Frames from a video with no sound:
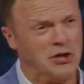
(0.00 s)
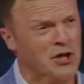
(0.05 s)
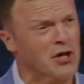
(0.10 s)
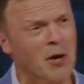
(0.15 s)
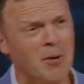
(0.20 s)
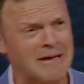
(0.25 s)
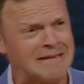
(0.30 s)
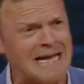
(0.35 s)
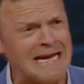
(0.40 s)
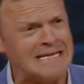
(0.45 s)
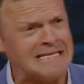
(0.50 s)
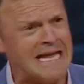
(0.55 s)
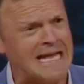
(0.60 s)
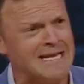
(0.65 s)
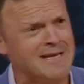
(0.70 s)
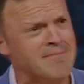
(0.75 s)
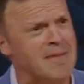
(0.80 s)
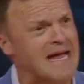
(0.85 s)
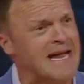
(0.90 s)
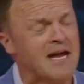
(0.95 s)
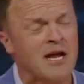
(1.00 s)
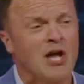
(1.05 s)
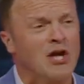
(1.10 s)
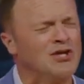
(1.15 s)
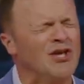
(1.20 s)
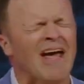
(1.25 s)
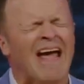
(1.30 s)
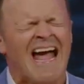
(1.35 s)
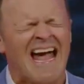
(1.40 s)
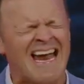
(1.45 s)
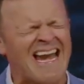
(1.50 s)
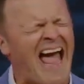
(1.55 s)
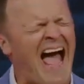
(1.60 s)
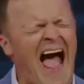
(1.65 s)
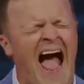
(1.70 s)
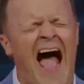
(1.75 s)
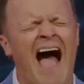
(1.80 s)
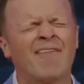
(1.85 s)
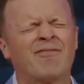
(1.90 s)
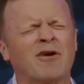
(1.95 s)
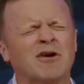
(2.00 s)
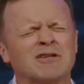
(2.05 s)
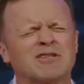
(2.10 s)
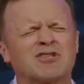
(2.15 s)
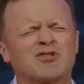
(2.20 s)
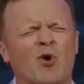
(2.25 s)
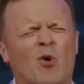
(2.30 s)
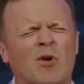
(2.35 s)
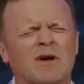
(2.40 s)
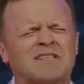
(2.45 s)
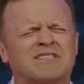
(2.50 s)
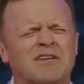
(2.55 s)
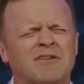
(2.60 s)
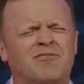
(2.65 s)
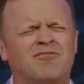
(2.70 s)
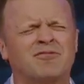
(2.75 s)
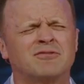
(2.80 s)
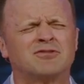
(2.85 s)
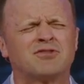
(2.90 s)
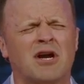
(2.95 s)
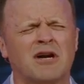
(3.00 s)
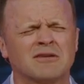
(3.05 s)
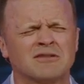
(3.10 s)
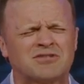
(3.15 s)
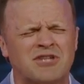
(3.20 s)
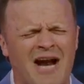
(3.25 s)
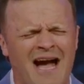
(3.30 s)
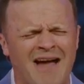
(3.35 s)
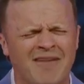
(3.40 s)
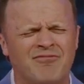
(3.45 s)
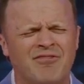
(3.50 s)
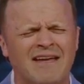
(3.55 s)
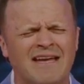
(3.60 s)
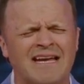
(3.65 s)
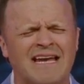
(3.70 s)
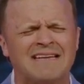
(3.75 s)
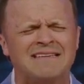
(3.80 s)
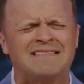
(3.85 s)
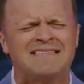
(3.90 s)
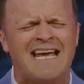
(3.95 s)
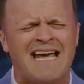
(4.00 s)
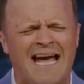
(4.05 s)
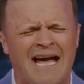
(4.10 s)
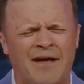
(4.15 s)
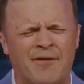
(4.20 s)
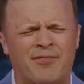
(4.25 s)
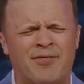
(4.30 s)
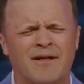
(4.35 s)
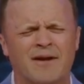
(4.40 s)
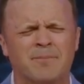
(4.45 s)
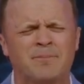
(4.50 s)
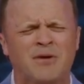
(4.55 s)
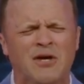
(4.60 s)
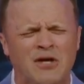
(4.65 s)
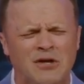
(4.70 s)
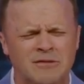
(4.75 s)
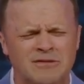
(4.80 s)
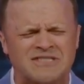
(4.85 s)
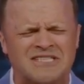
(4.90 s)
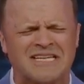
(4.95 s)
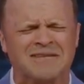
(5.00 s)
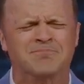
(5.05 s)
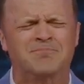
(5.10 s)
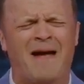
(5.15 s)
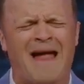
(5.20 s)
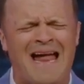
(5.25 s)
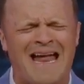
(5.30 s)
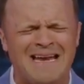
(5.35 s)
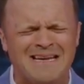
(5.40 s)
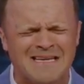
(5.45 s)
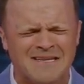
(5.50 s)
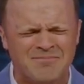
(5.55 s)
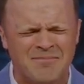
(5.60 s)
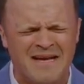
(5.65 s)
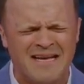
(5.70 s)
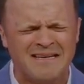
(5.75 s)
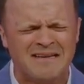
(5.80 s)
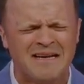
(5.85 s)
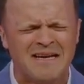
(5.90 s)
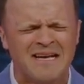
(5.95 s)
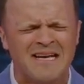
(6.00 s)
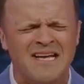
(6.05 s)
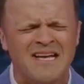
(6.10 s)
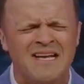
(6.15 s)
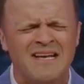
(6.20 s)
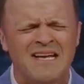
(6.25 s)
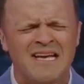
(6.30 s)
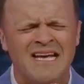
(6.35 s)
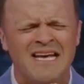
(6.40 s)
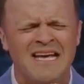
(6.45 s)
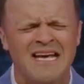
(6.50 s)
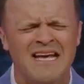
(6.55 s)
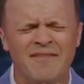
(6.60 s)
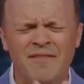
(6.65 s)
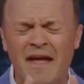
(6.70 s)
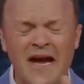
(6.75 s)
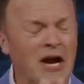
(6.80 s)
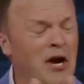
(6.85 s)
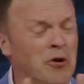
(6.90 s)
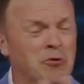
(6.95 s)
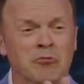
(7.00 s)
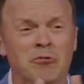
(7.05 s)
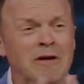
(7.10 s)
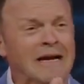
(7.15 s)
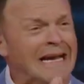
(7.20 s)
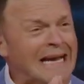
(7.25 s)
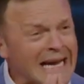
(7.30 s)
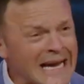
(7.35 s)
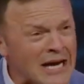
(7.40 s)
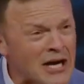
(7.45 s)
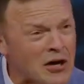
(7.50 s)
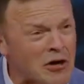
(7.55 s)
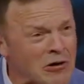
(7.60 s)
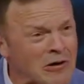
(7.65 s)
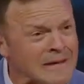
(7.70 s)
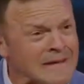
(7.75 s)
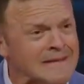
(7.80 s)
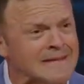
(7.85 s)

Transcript: You know what they did to me? Yeah, and I, I've heard stories of drunk driving and death and abuse and abandonment, and they are real.